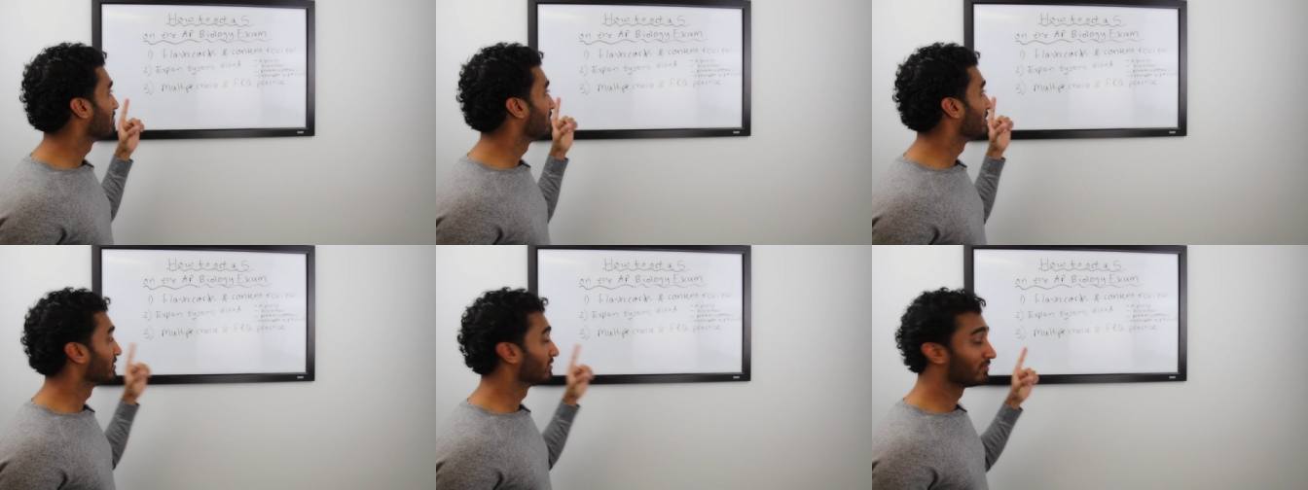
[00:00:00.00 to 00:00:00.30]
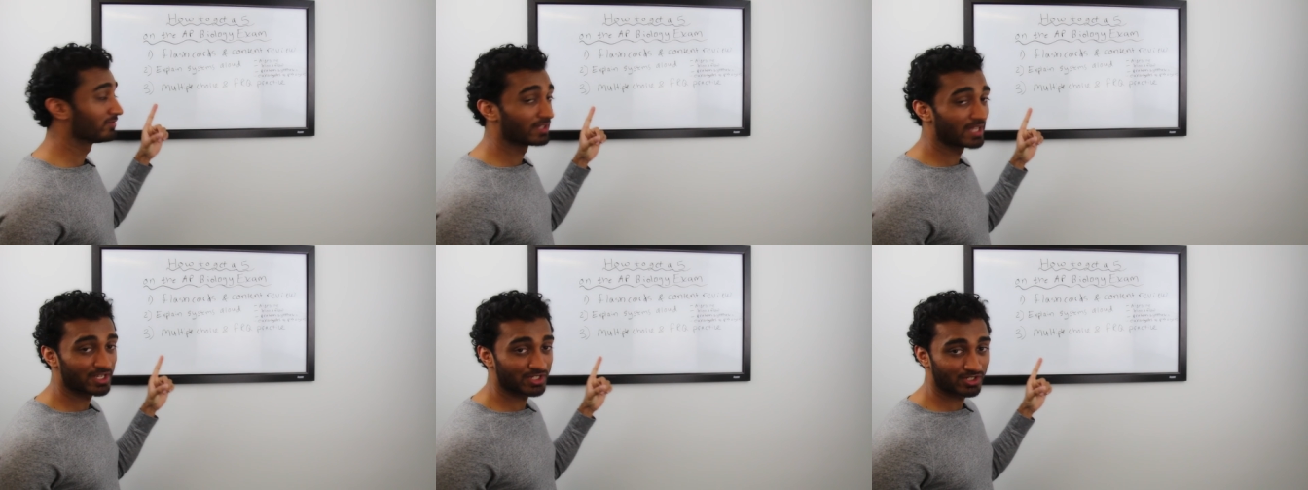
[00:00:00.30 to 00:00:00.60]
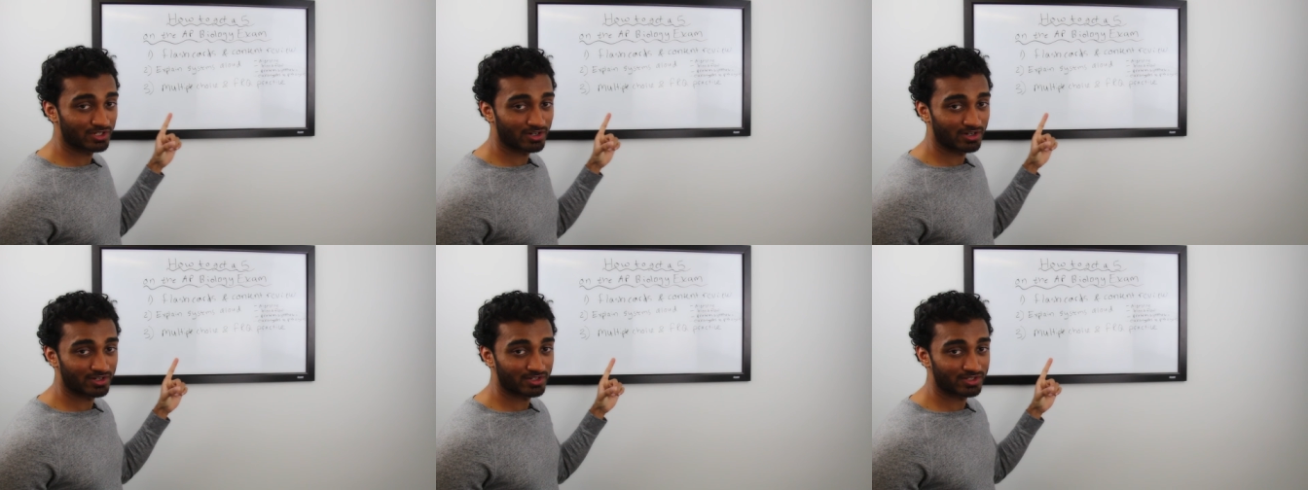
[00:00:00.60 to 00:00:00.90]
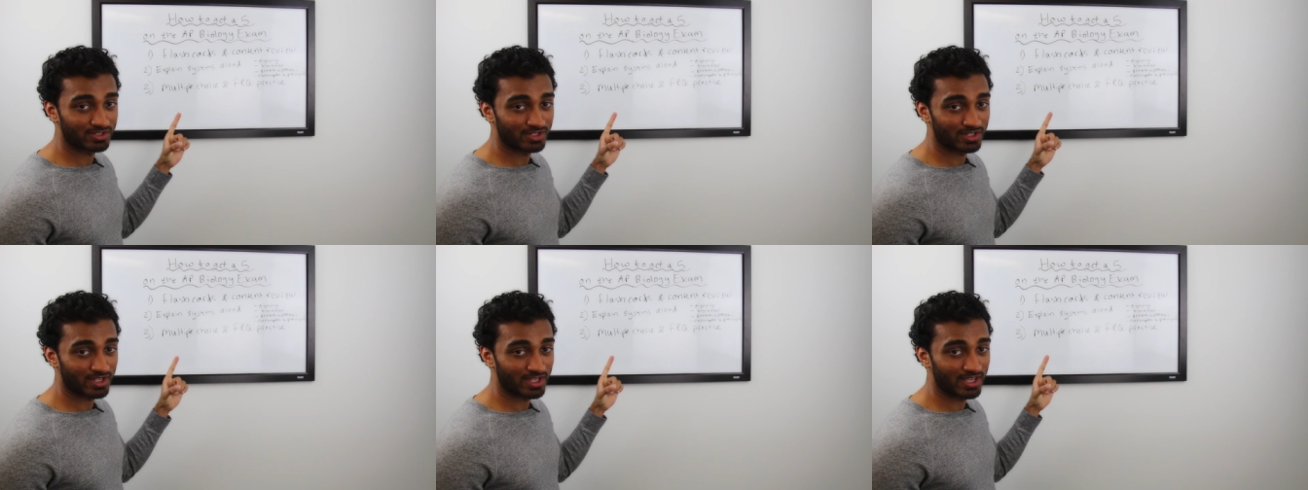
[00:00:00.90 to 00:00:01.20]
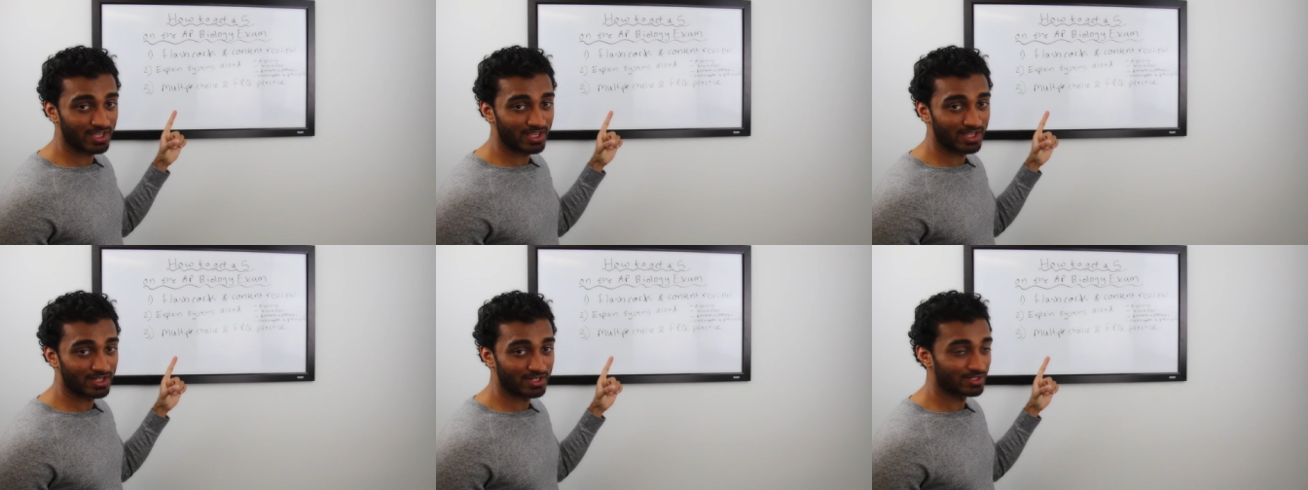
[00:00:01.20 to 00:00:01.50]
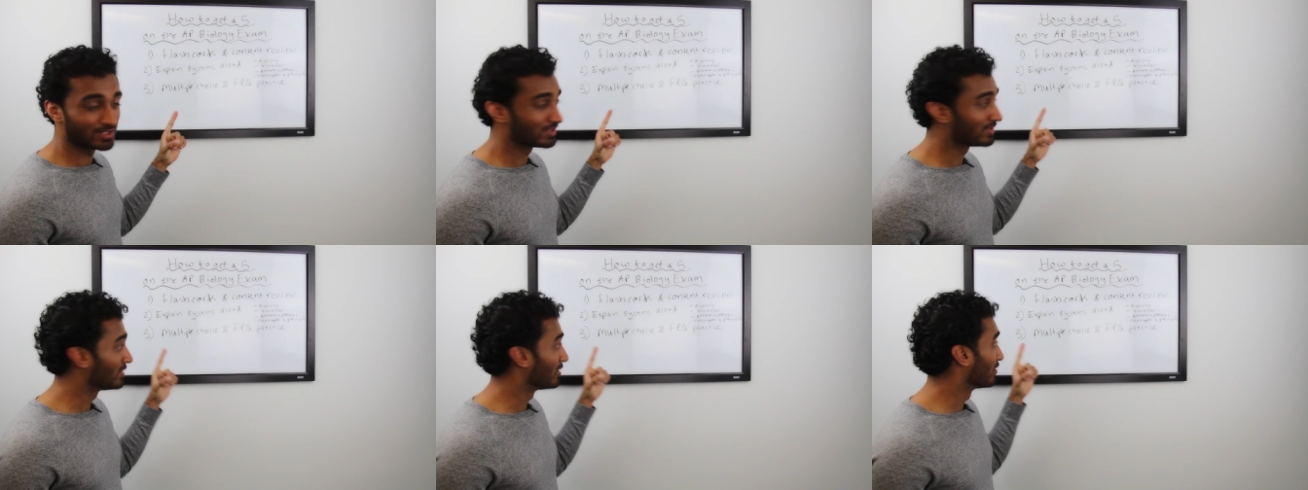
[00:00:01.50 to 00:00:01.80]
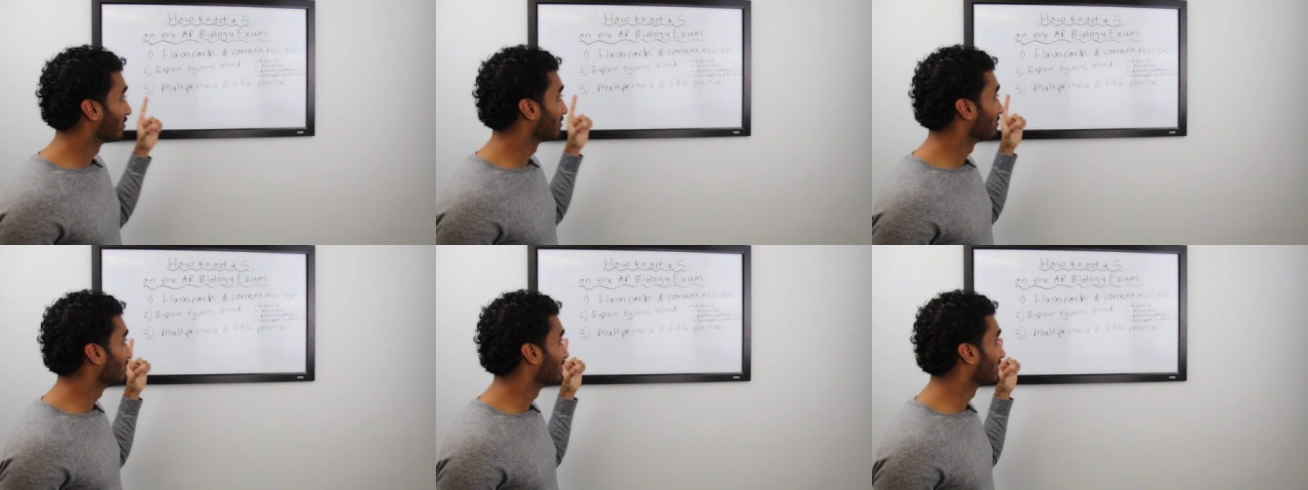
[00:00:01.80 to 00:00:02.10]
build flashcards and
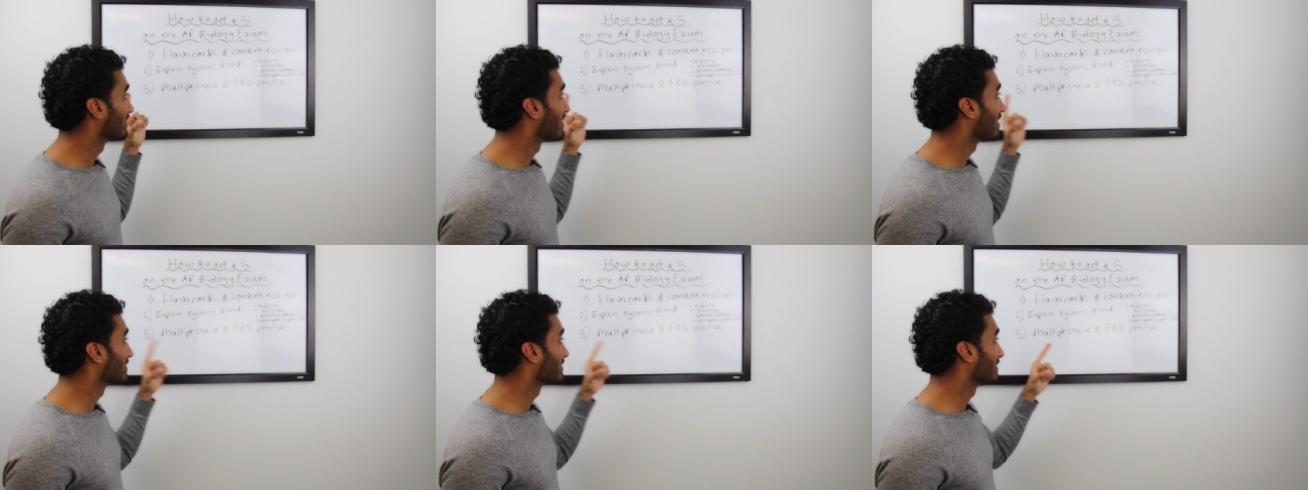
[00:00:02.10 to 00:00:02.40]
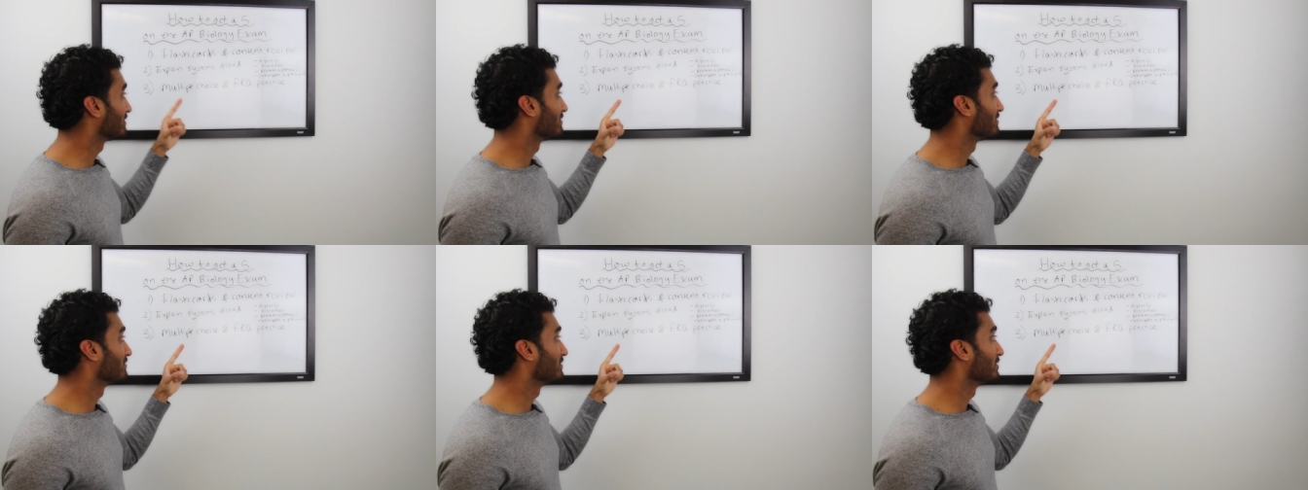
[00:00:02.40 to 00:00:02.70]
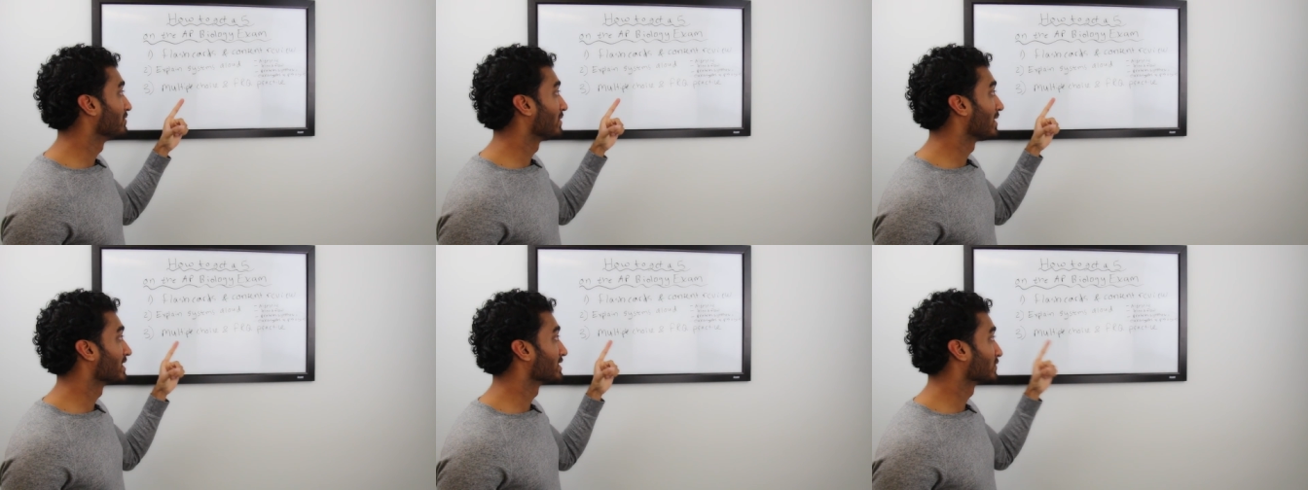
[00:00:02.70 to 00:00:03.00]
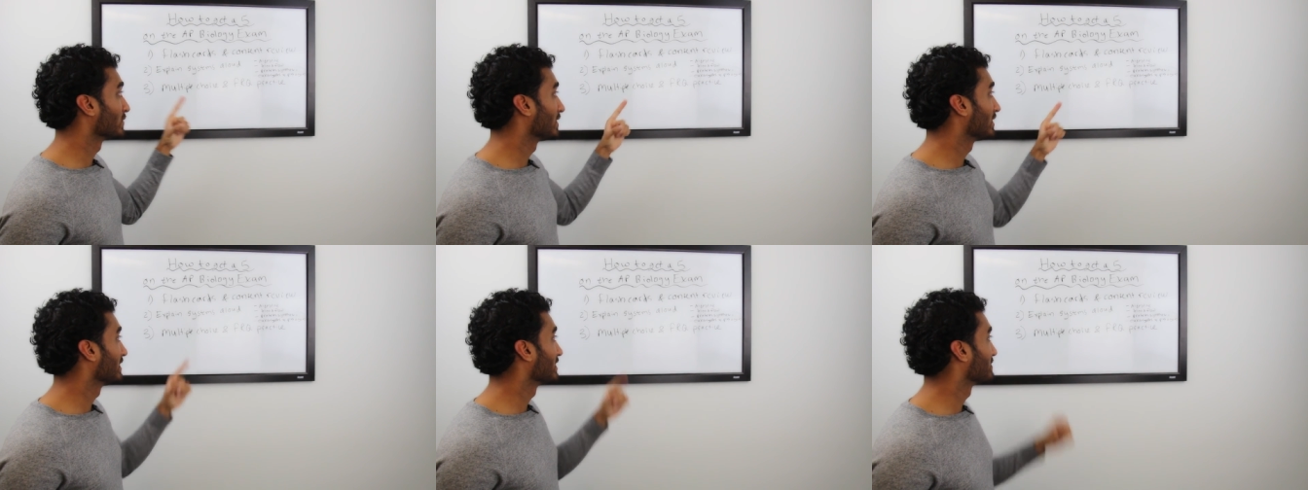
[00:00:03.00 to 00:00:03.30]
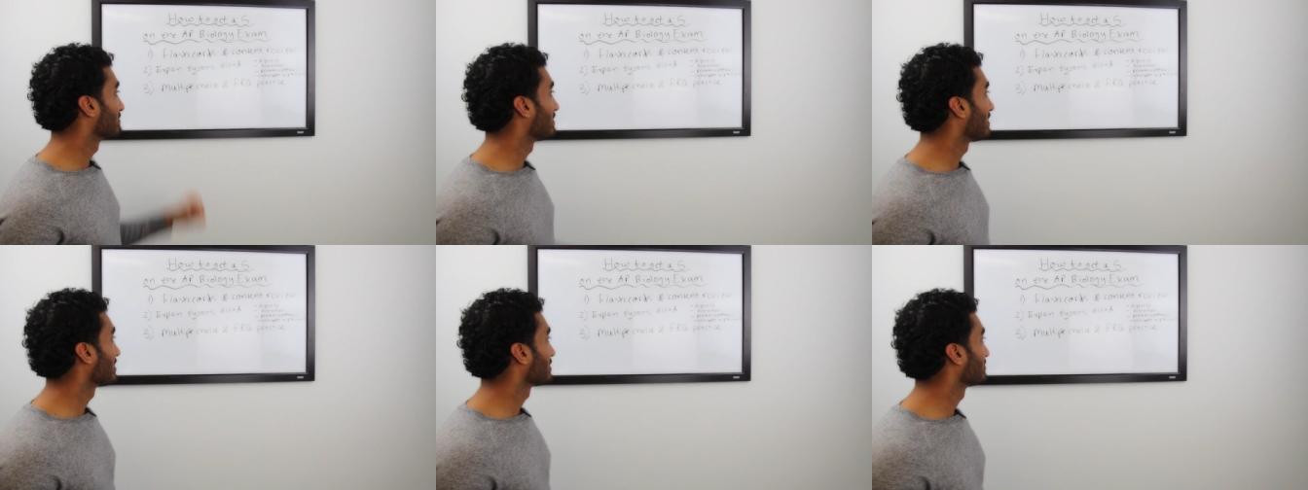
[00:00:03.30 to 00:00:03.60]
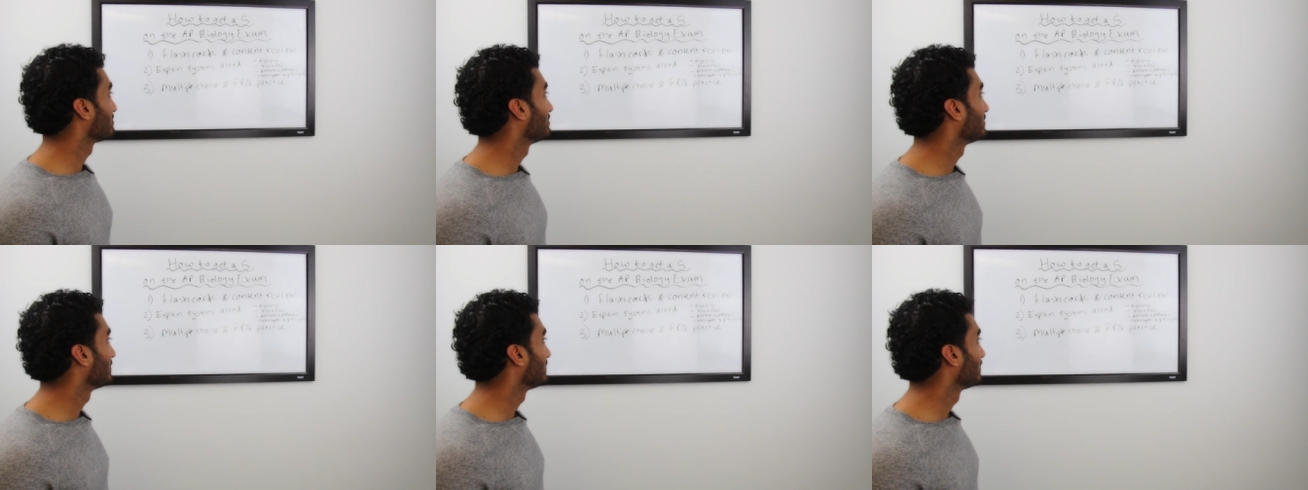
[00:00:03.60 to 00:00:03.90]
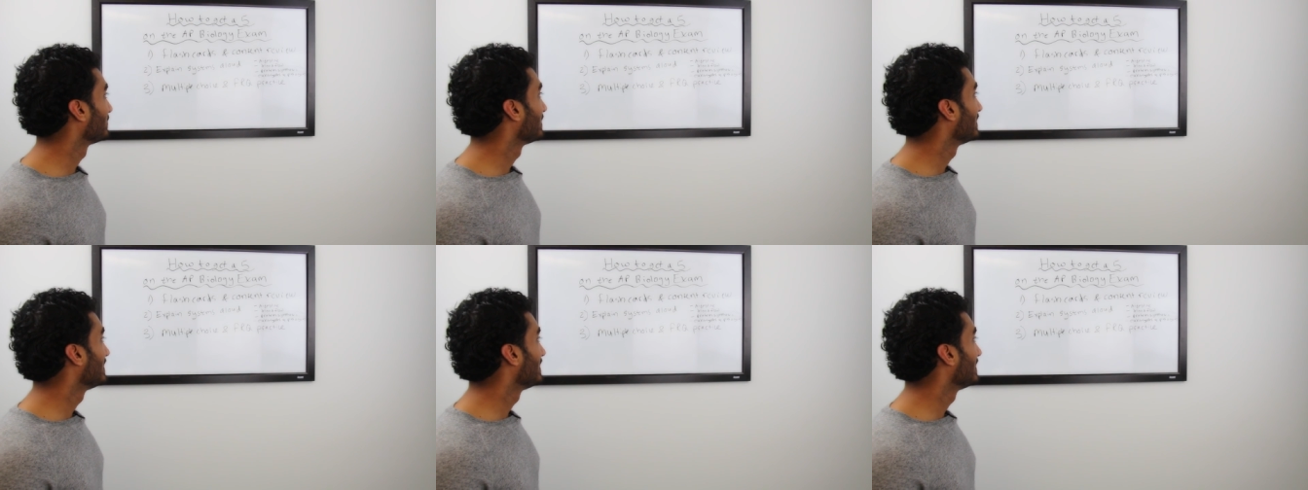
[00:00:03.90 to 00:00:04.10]
go through the content review as quickly as possible.